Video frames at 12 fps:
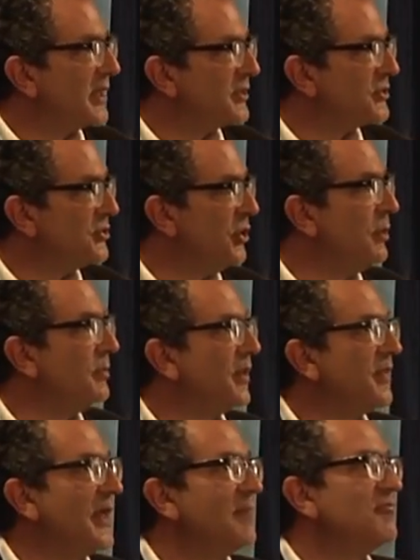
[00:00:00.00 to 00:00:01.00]
assumed
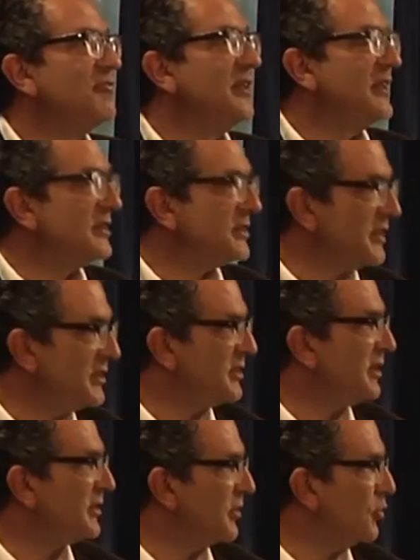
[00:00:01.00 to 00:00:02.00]
that there
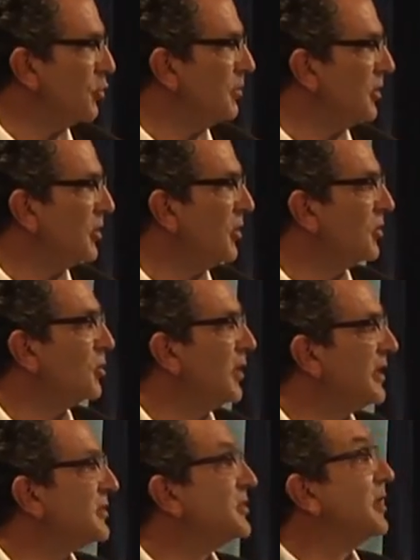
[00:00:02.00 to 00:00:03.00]
pre-existed the Norman
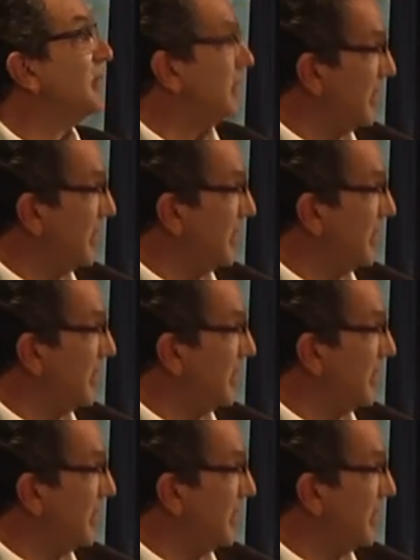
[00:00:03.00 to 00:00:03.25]
Conquest,